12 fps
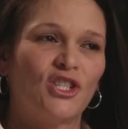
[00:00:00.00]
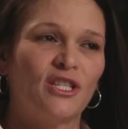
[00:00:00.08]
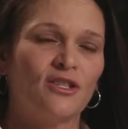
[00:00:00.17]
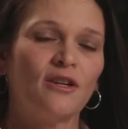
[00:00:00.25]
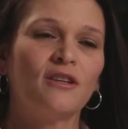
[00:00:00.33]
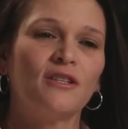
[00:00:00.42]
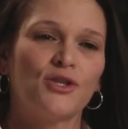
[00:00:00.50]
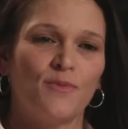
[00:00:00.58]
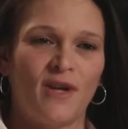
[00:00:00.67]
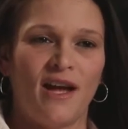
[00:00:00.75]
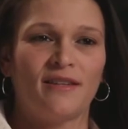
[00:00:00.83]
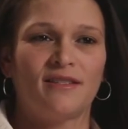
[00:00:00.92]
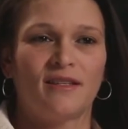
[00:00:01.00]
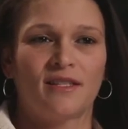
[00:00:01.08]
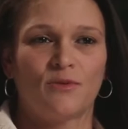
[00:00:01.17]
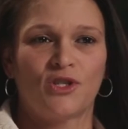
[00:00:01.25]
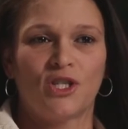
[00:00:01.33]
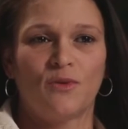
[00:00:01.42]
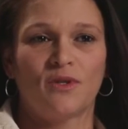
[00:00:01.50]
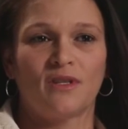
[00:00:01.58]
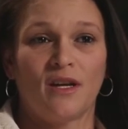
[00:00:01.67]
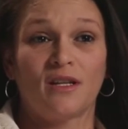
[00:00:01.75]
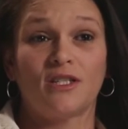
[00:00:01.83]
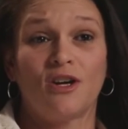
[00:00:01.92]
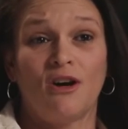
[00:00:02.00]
She started in gymnastics when she was like a